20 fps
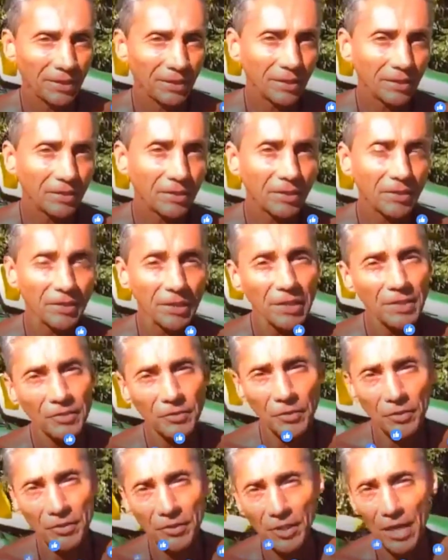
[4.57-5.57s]
This is
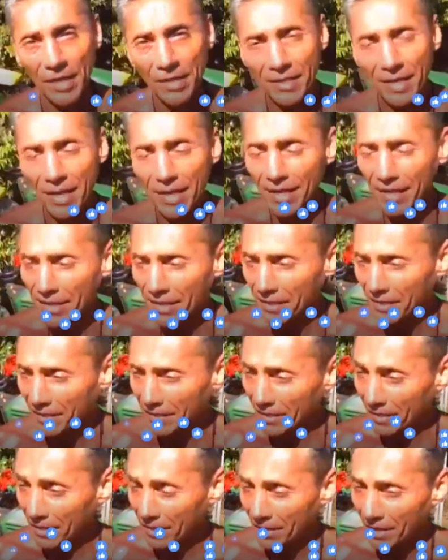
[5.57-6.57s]
Easter Sunday,
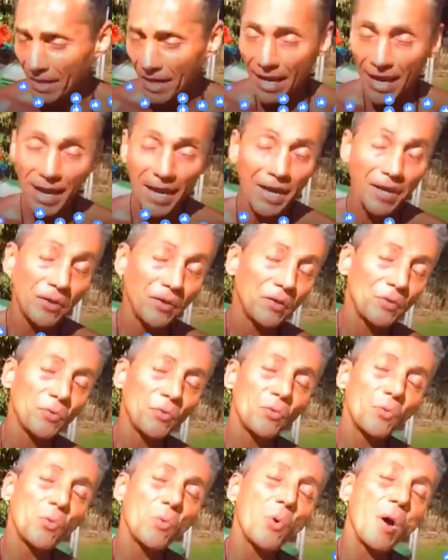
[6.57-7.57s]

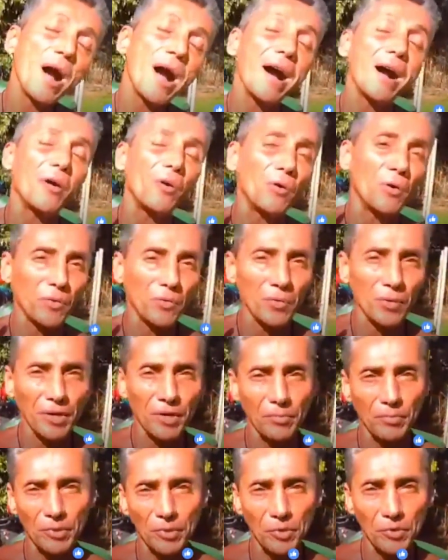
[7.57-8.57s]
and wow,
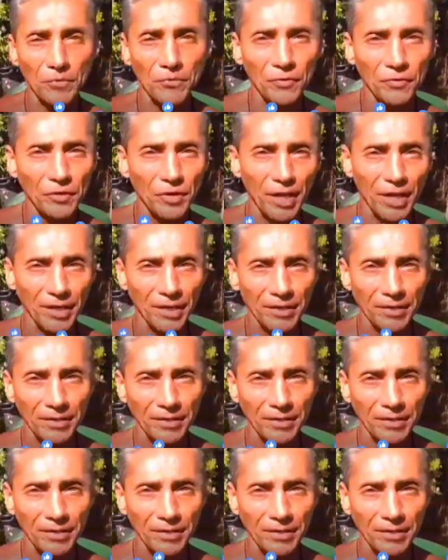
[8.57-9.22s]
what a beautiful day.